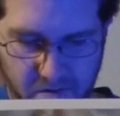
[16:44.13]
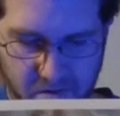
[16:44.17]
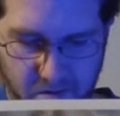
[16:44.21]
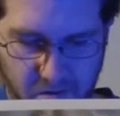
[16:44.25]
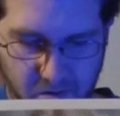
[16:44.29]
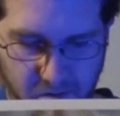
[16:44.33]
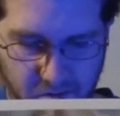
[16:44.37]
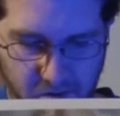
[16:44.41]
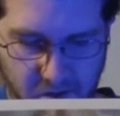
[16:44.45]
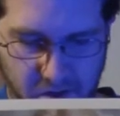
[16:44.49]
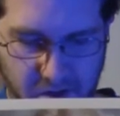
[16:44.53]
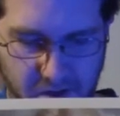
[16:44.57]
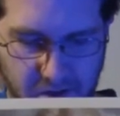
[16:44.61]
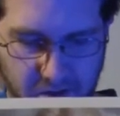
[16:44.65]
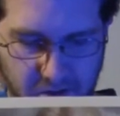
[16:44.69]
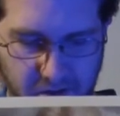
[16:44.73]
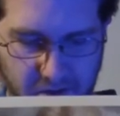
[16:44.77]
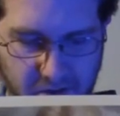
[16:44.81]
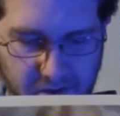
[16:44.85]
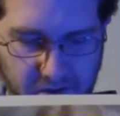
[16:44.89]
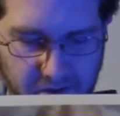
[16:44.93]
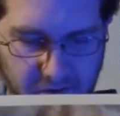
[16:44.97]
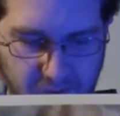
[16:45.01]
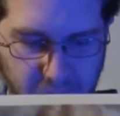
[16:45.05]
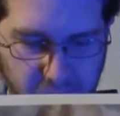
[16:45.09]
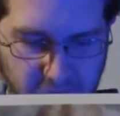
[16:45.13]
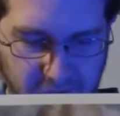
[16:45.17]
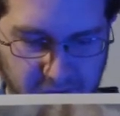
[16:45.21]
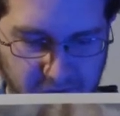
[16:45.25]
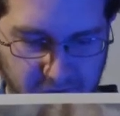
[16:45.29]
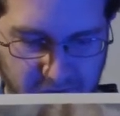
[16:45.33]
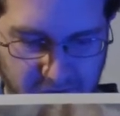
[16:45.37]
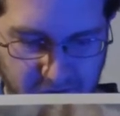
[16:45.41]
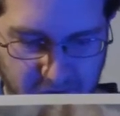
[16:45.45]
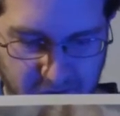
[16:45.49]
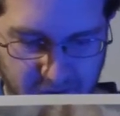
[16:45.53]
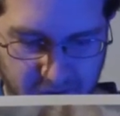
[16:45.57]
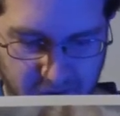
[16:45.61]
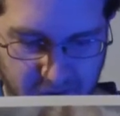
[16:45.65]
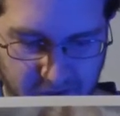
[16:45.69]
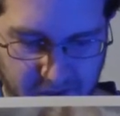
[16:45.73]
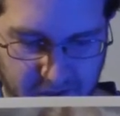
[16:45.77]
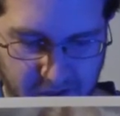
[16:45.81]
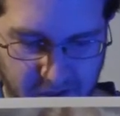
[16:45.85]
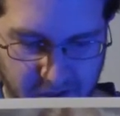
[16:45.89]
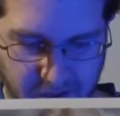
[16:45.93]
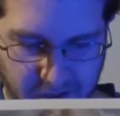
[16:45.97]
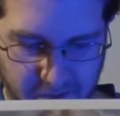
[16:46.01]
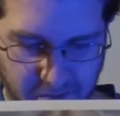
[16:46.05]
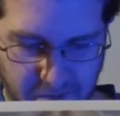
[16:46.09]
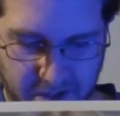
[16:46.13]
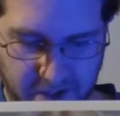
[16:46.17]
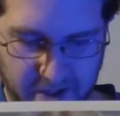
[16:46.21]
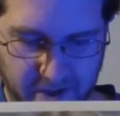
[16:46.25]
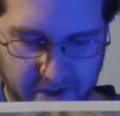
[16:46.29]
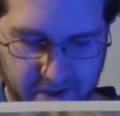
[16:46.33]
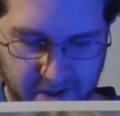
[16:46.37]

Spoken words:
Alright, next up we have another King in Black